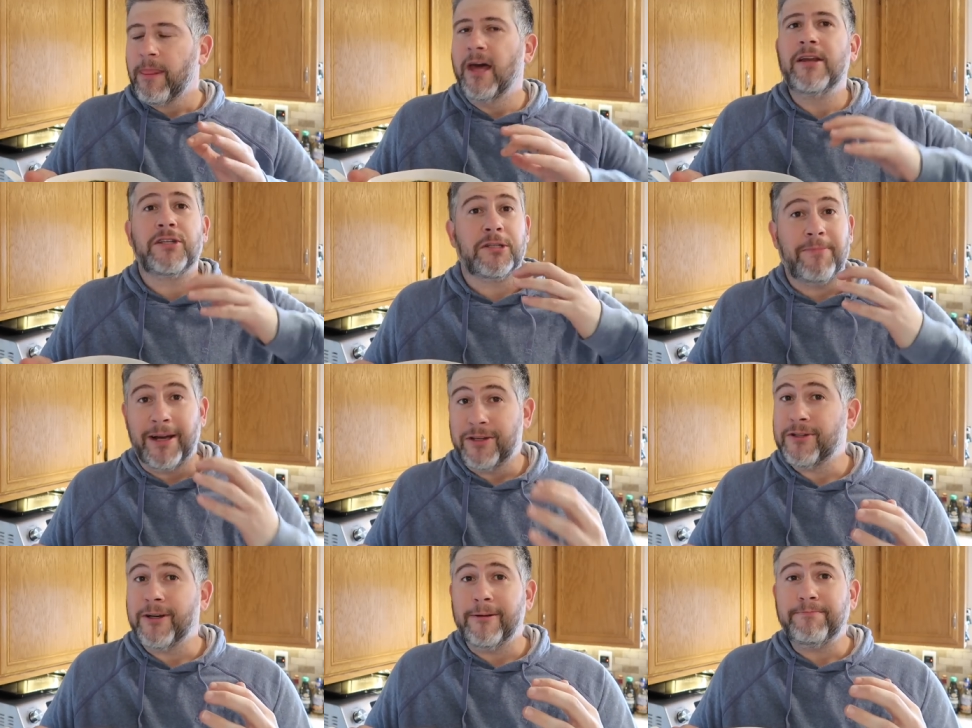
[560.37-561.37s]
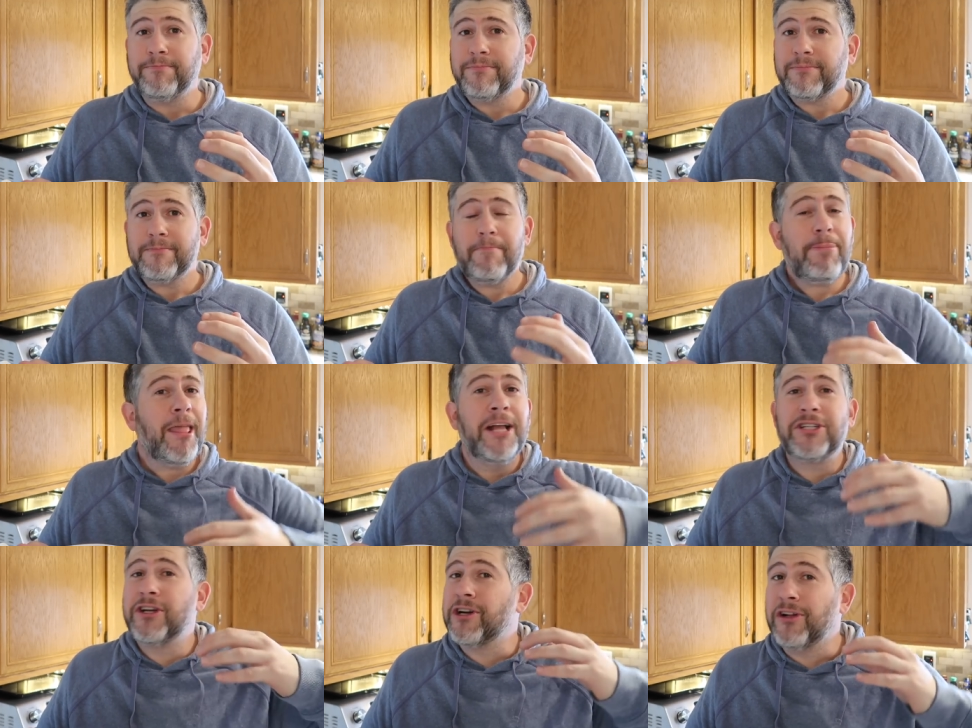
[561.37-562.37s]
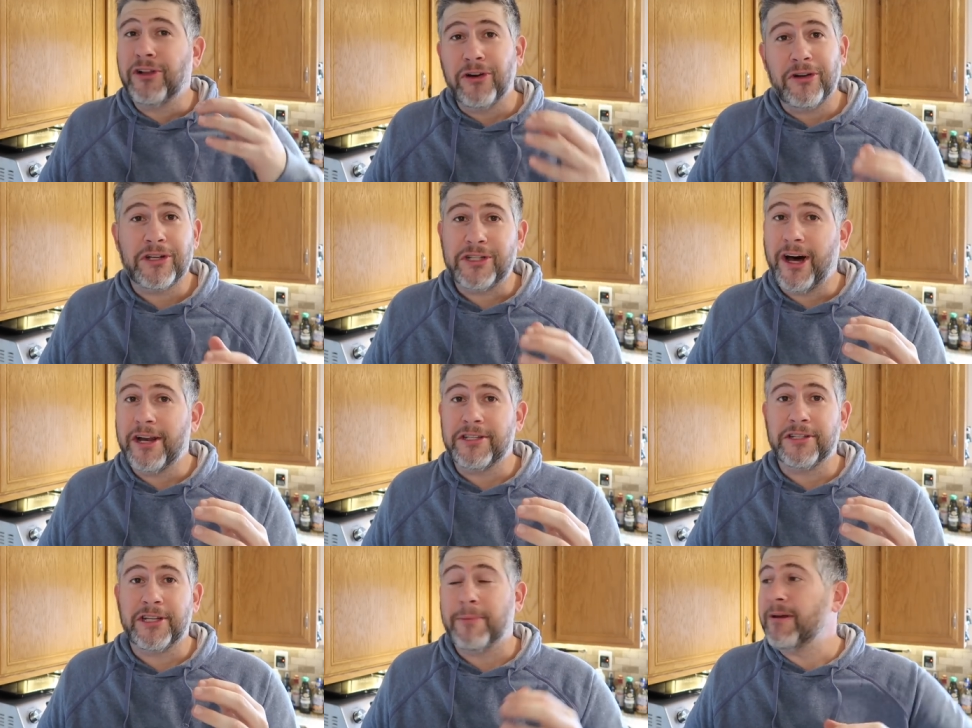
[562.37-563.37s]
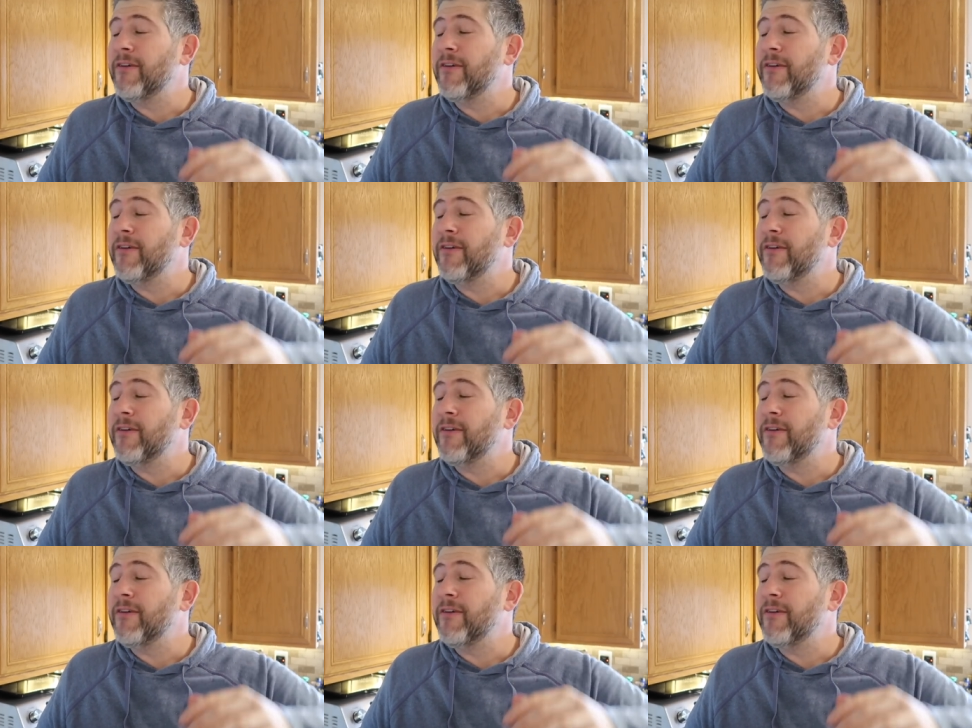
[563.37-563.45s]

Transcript: It is spicy. It's gonna clear your sinuses up.